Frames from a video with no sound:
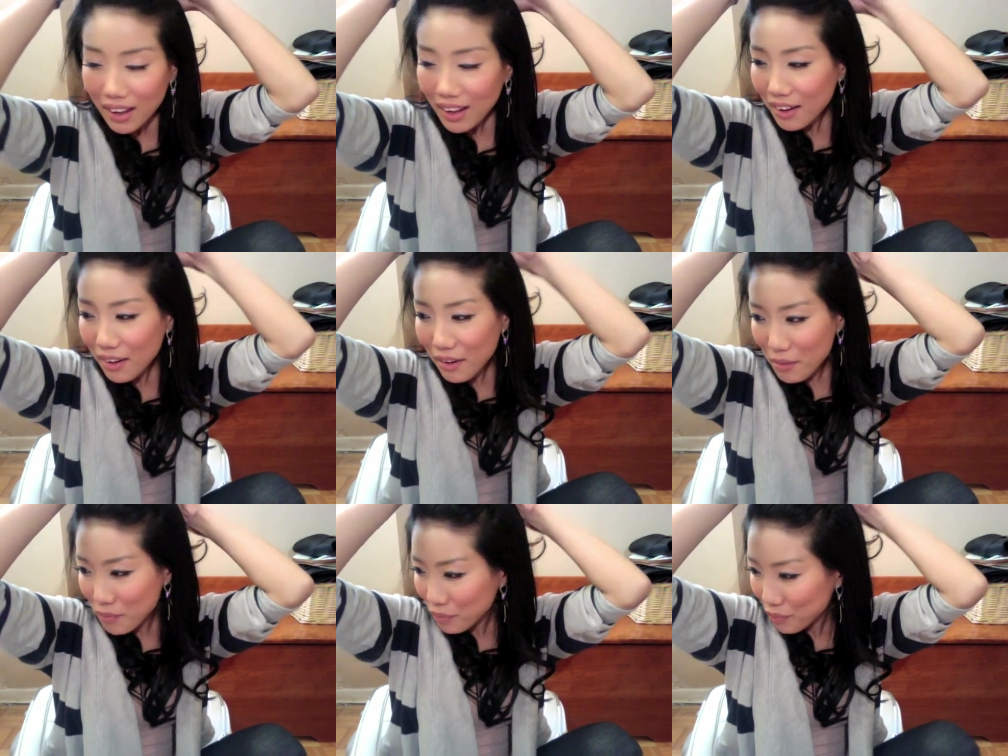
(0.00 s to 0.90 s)

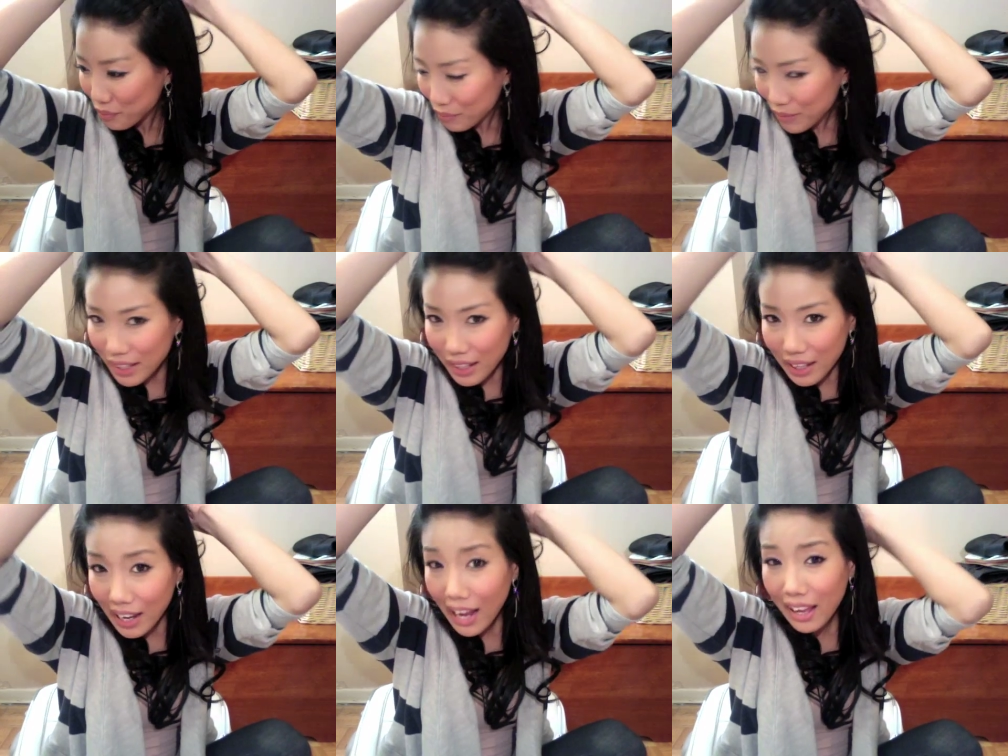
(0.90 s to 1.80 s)
Um,
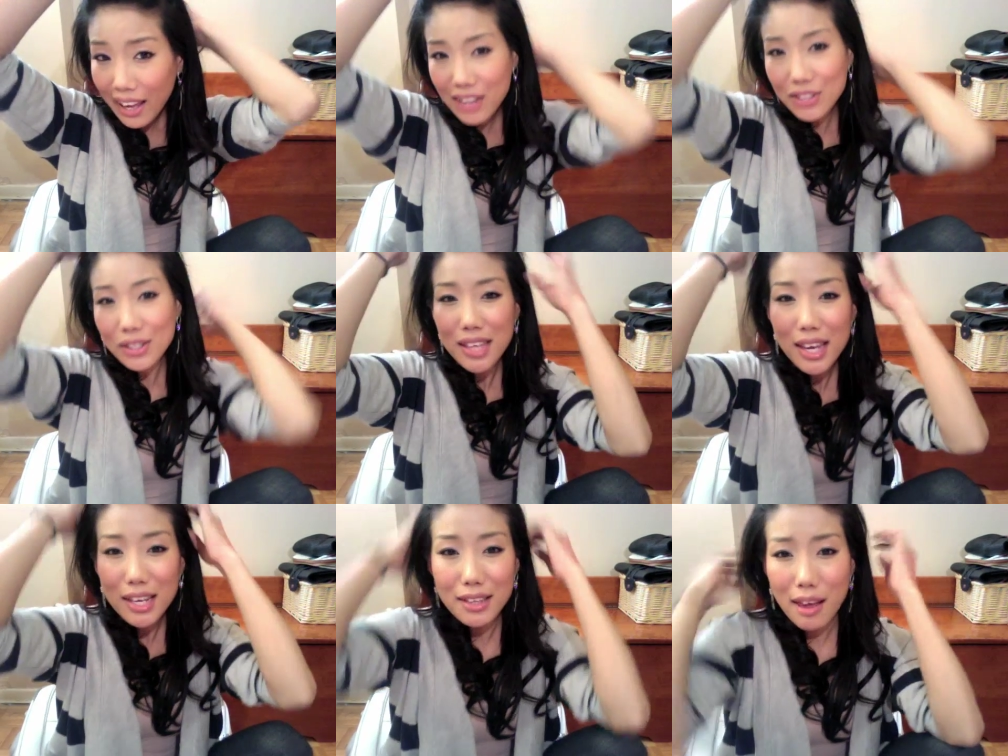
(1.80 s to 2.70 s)
yeah, I actually
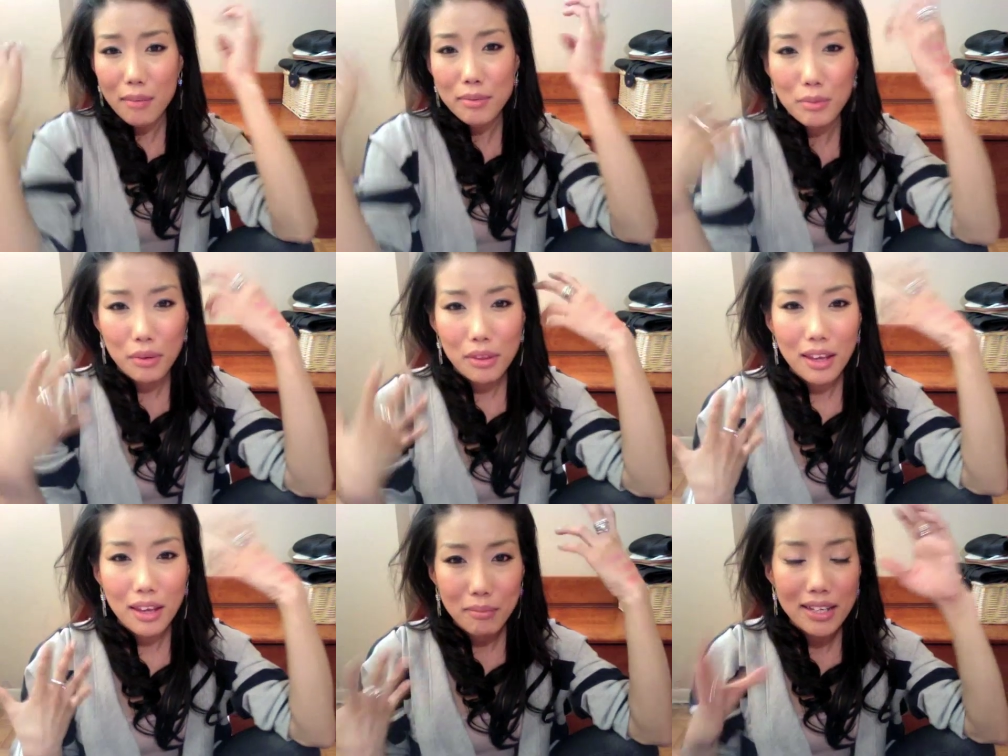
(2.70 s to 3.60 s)
take naps with
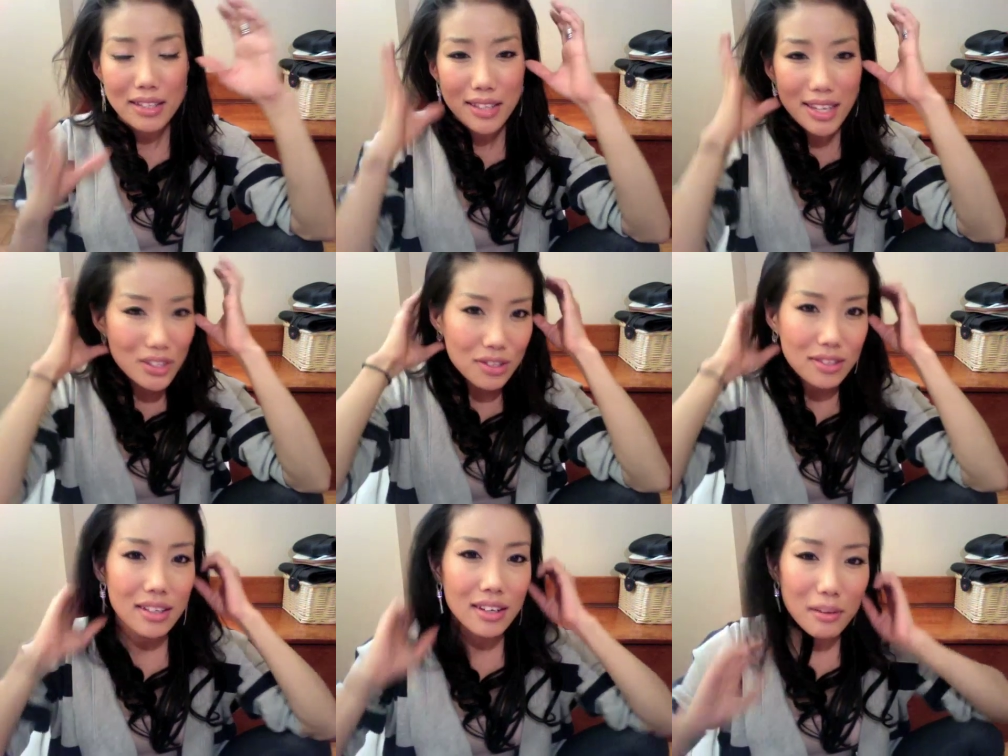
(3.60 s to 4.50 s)
like my
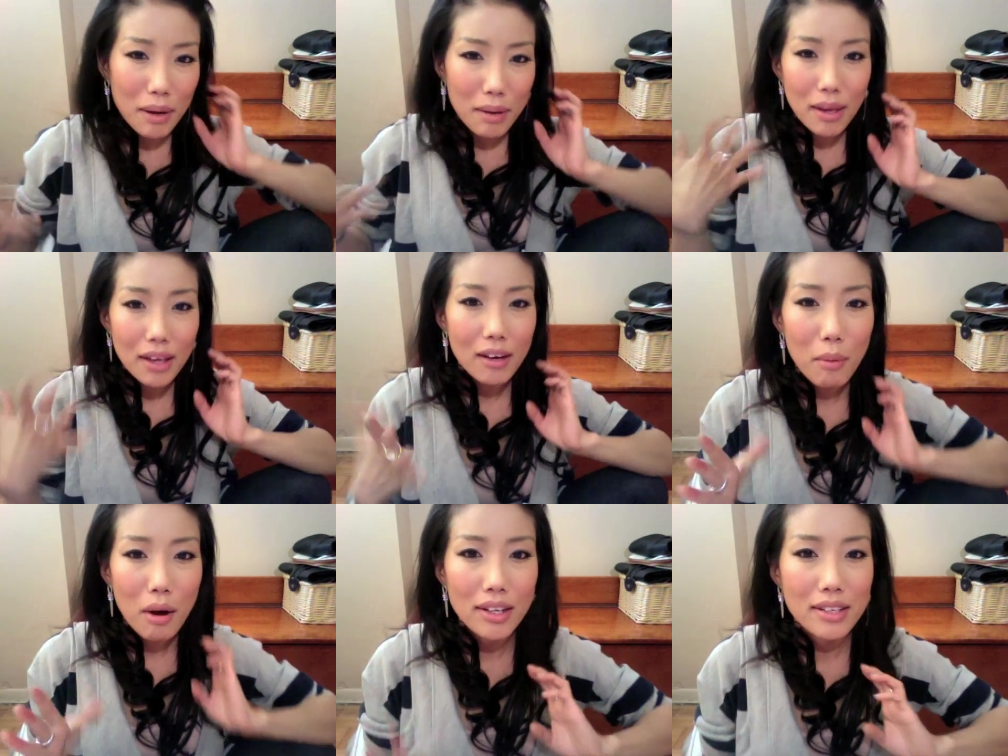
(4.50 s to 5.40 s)
extensions in and my makeup
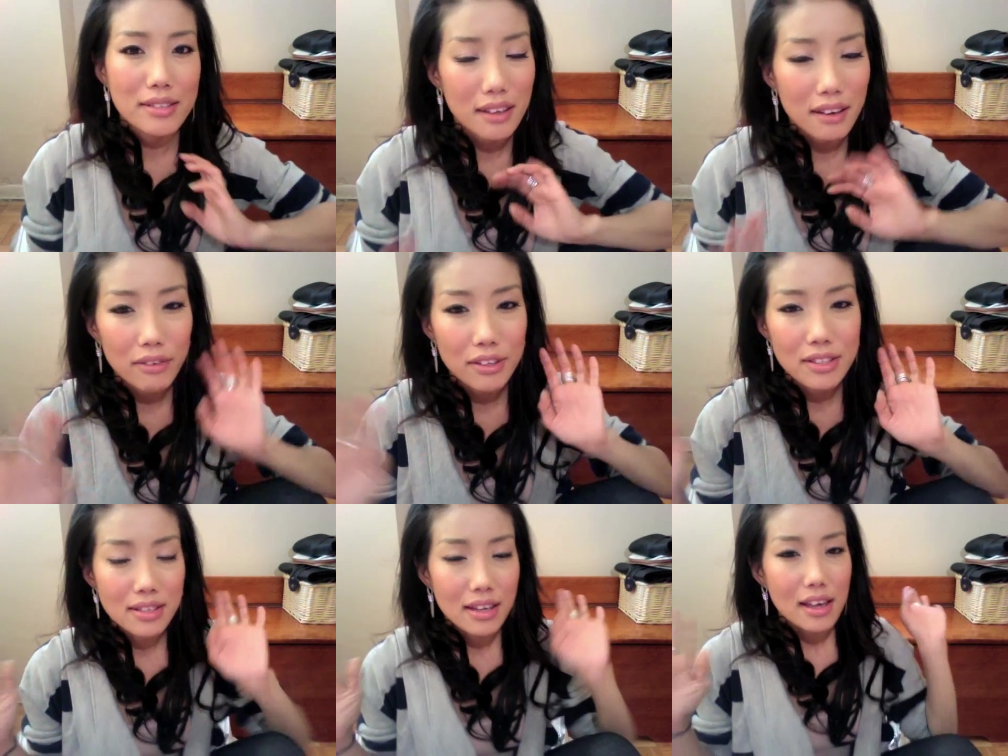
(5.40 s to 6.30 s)
on and stuff.
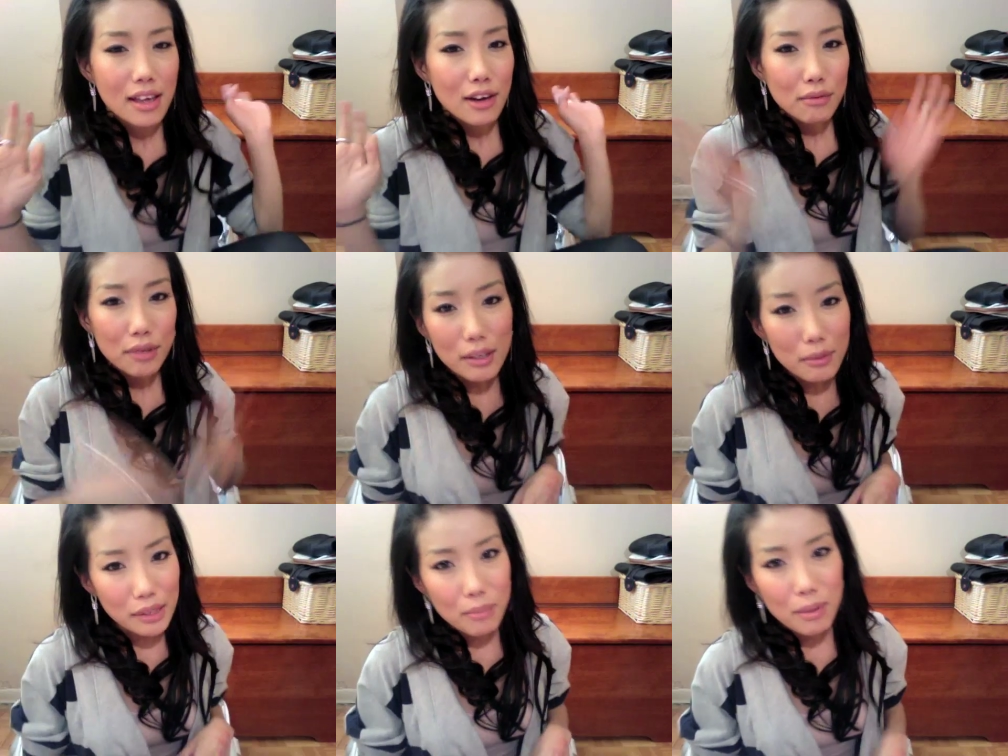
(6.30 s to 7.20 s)
It's really,
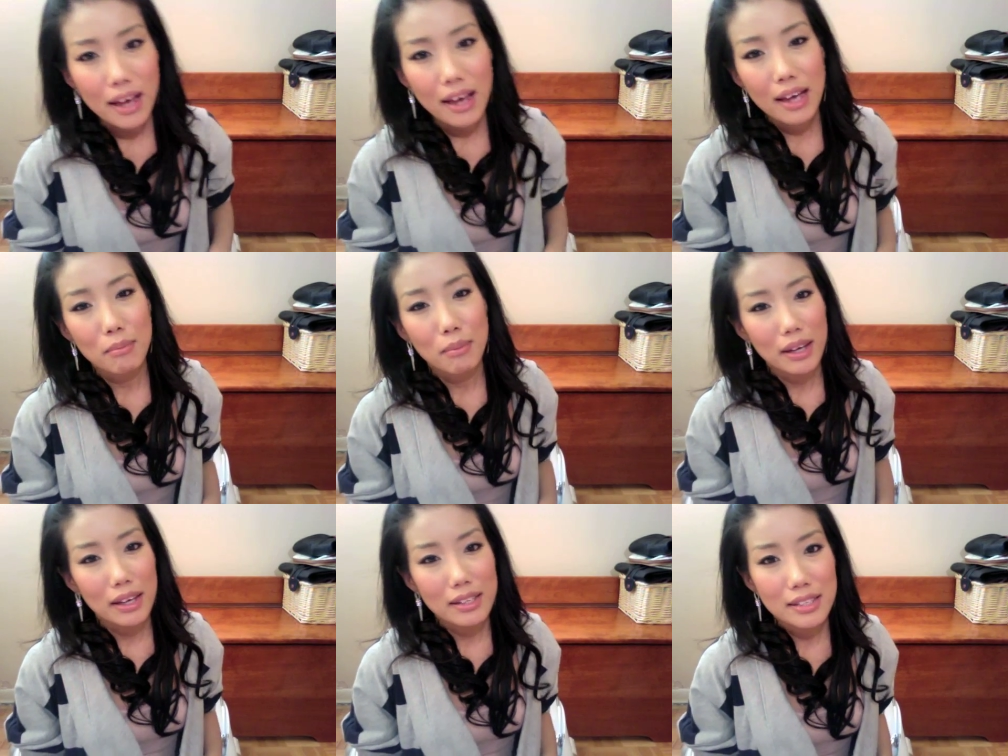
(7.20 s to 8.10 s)
really bad,
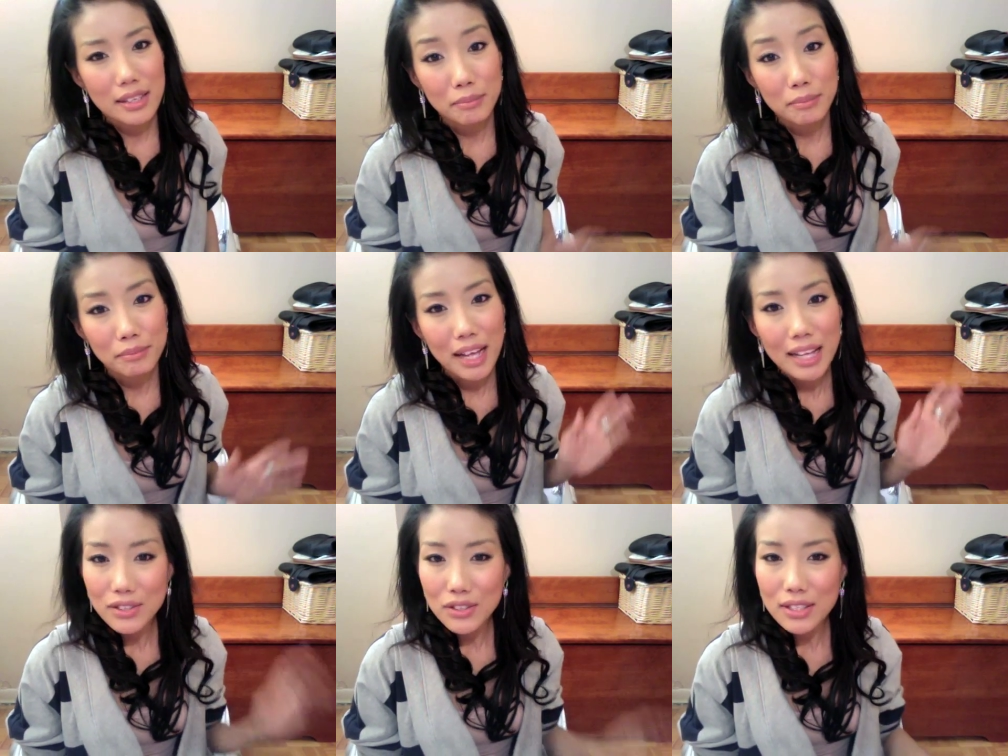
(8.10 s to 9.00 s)
but
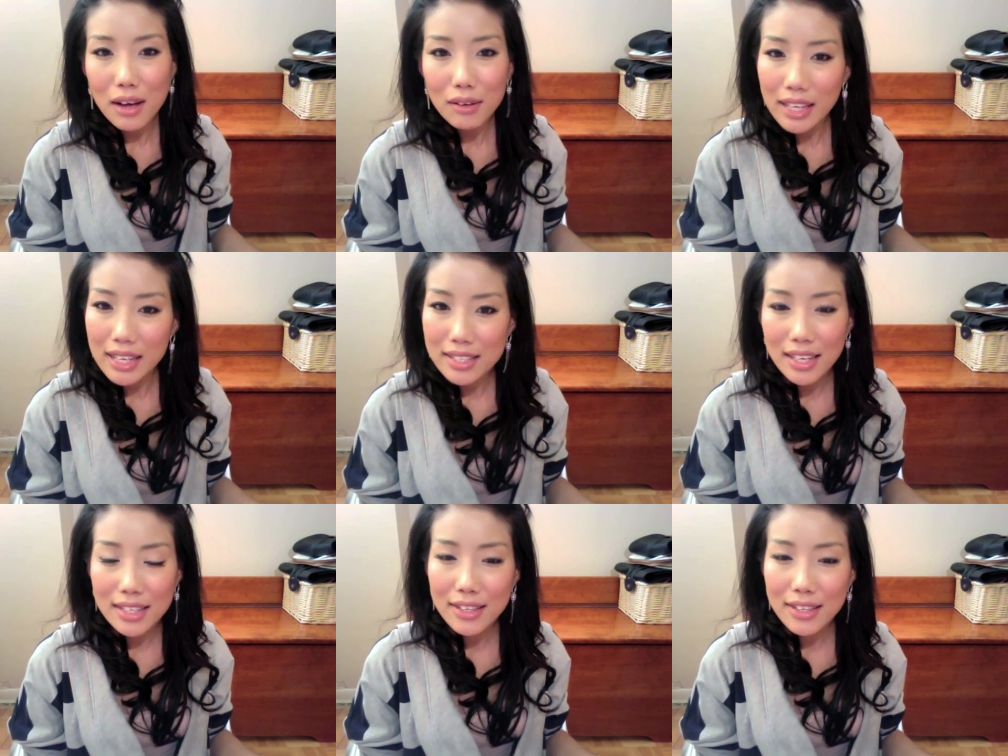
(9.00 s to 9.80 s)
that's just how lazy and